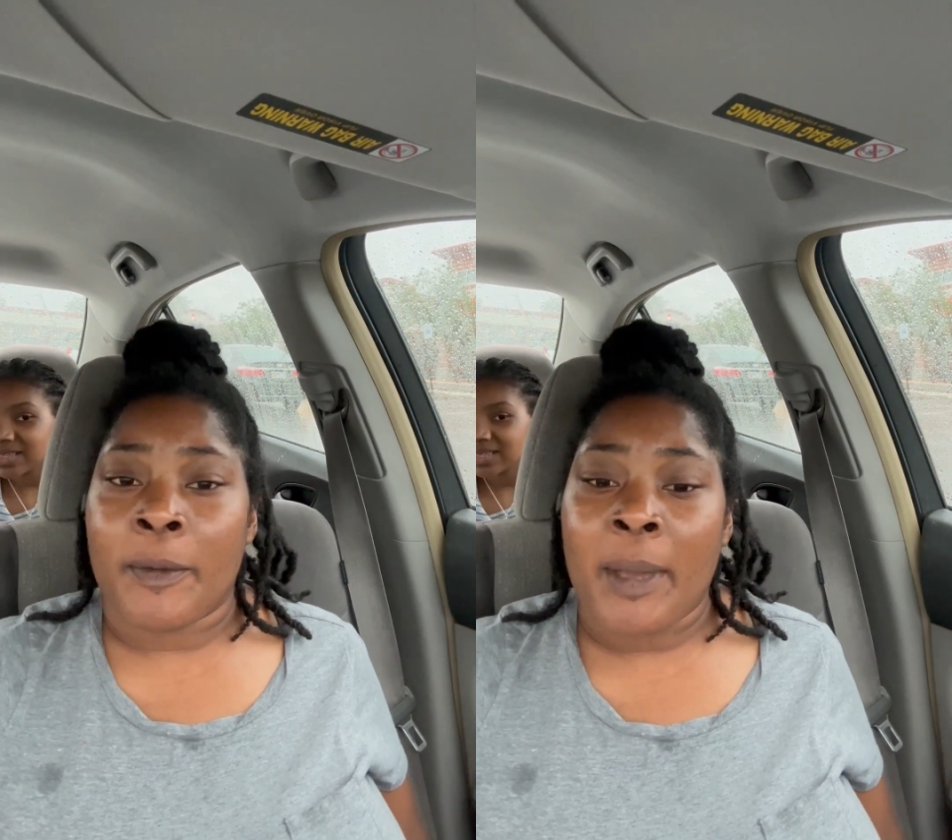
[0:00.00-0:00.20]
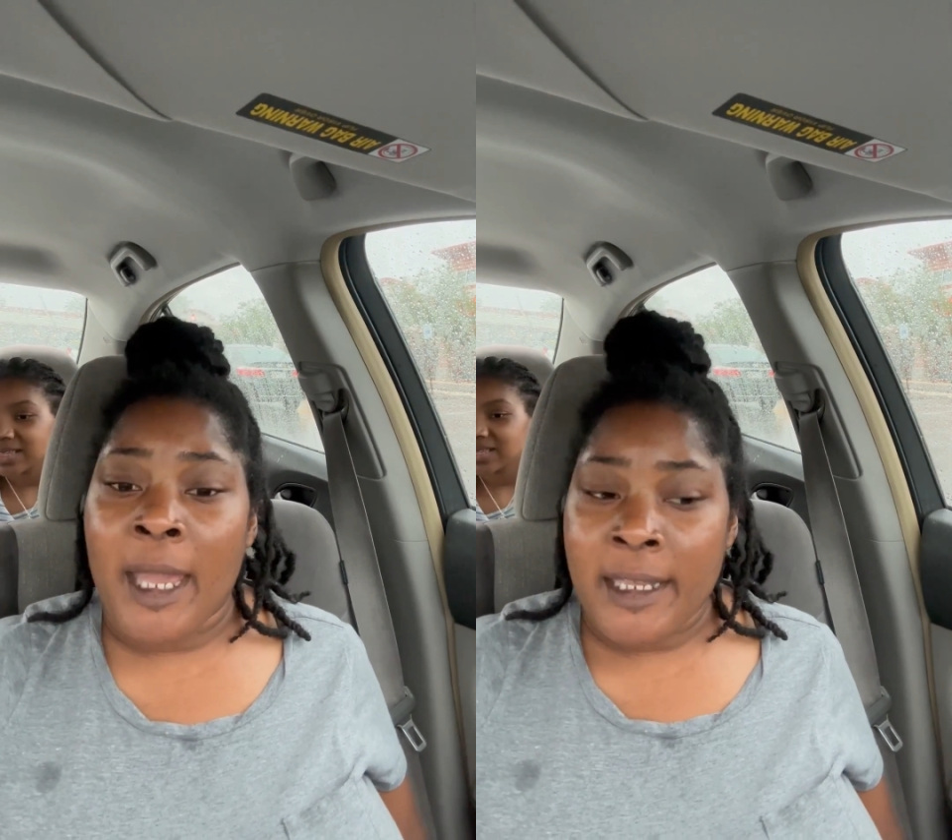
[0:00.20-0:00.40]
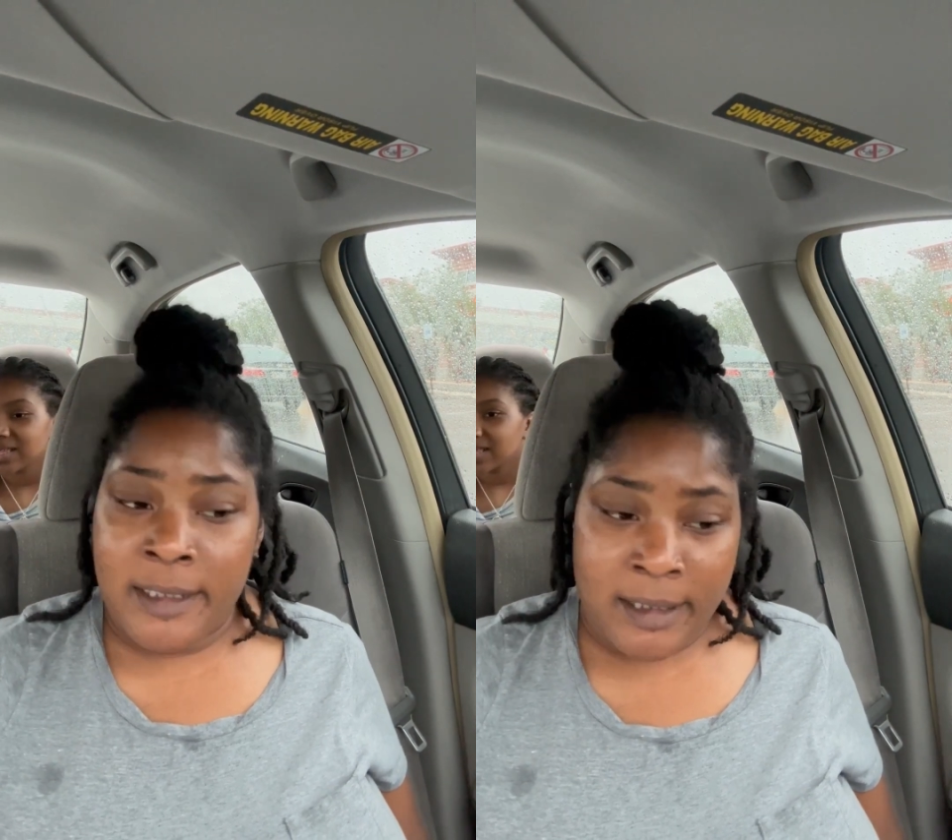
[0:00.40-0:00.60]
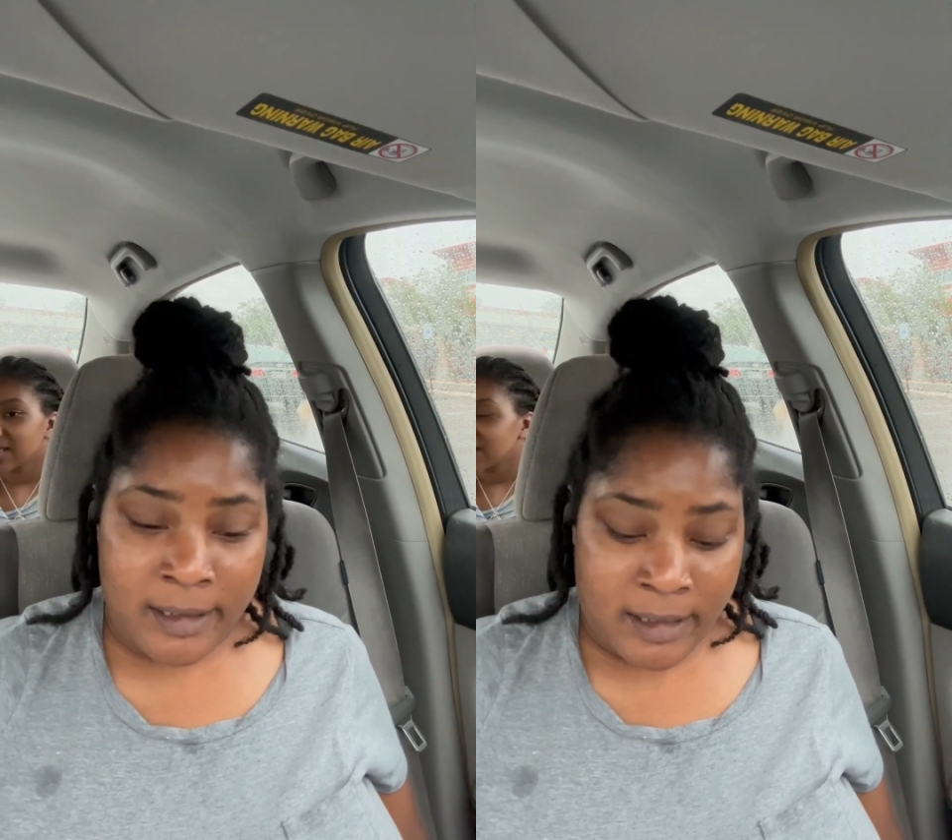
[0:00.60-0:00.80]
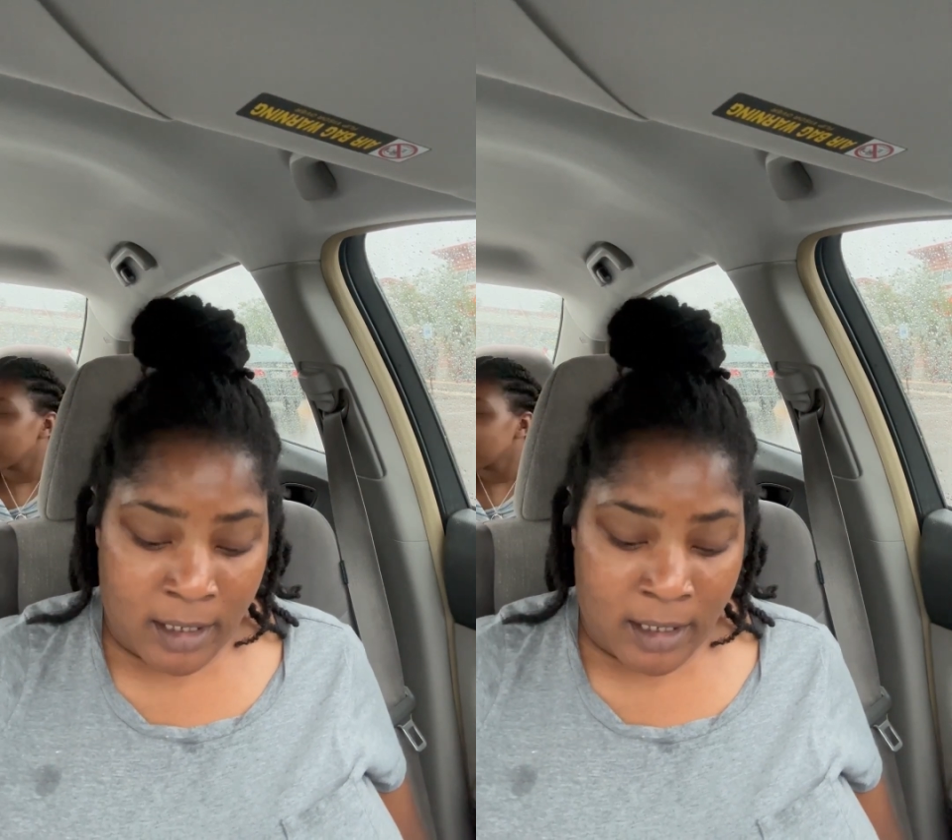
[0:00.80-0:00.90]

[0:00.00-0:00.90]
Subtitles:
passes.